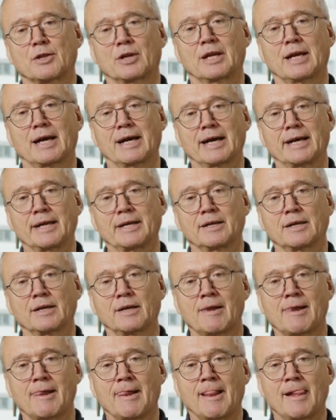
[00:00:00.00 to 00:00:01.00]
the
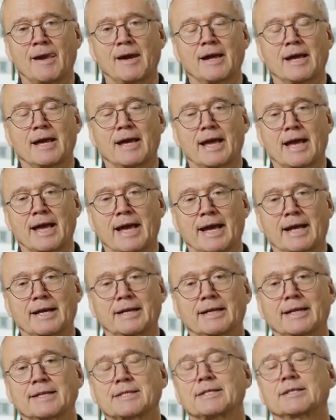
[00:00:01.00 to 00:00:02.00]
line.
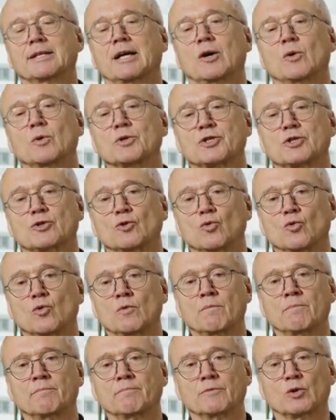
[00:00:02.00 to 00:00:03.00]
And let's now
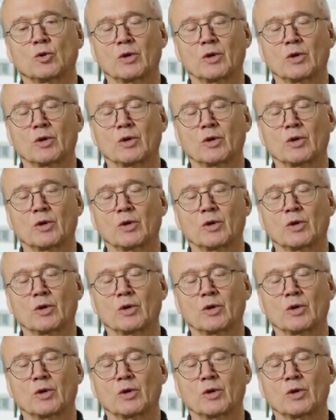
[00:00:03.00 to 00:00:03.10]
assume